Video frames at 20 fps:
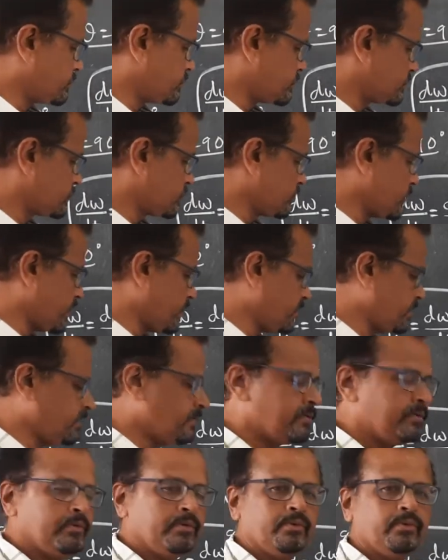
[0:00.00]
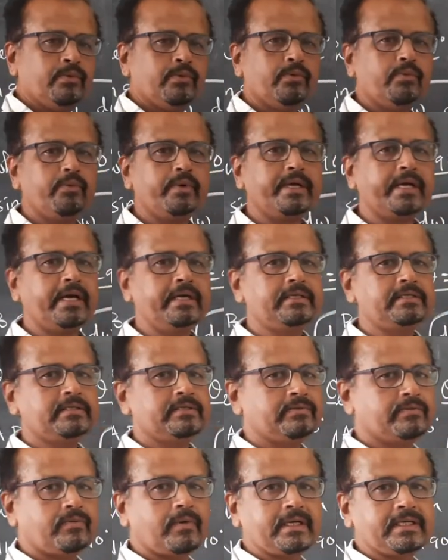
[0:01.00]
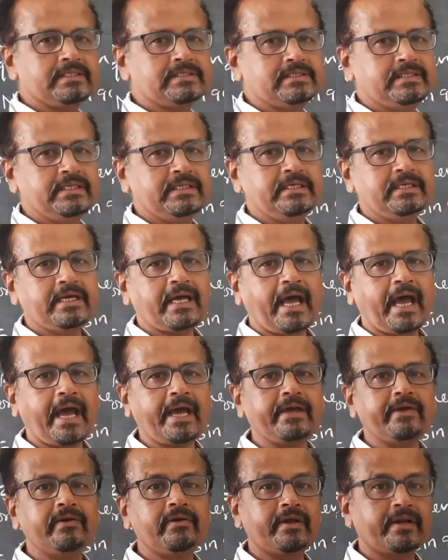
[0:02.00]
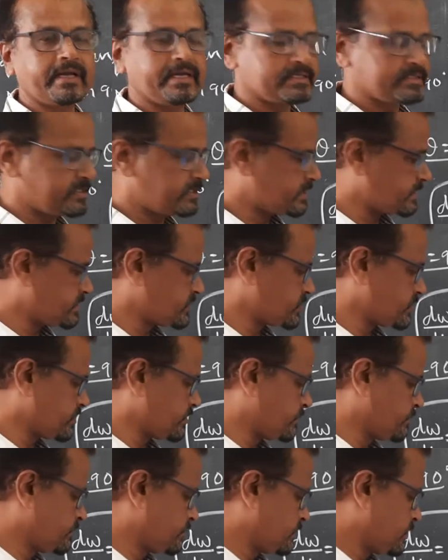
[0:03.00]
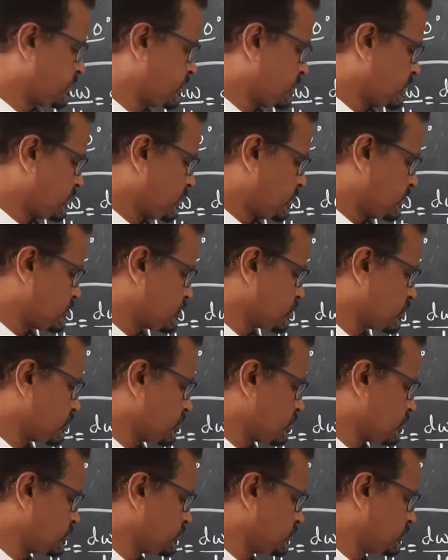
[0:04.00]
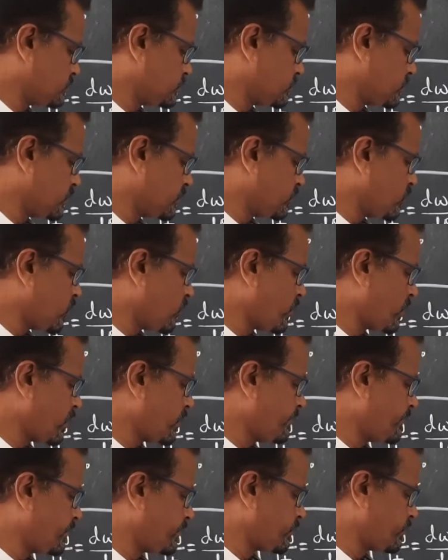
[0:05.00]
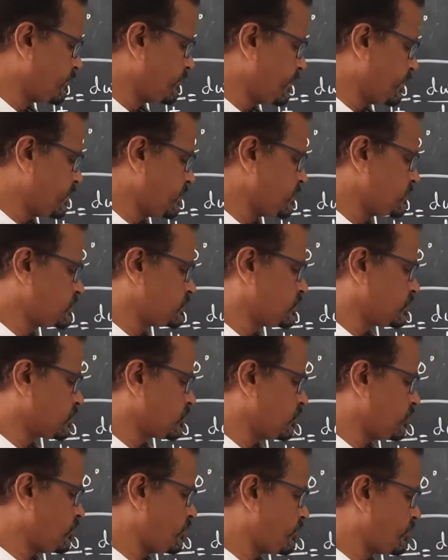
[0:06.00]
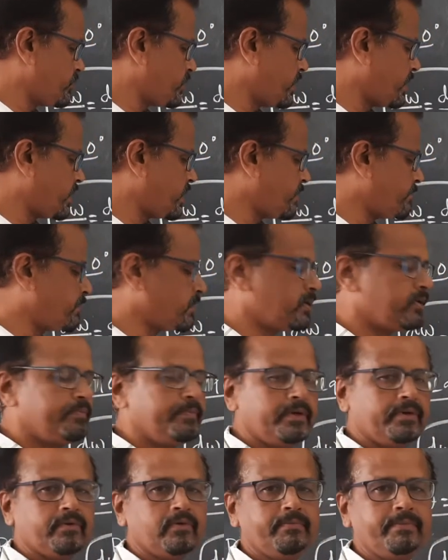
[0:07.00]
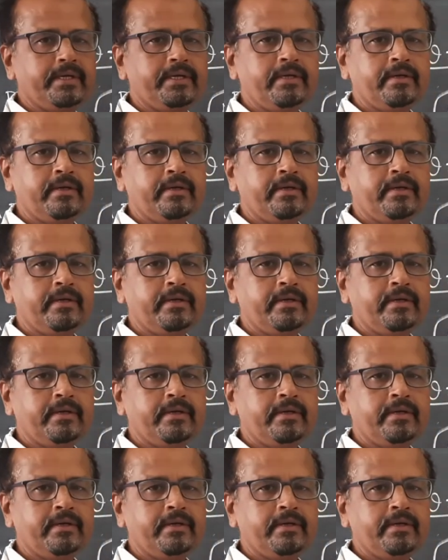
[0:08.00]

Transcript: so that we get what is the angular acceleration. So, lower limit will be 0 and upper limit will be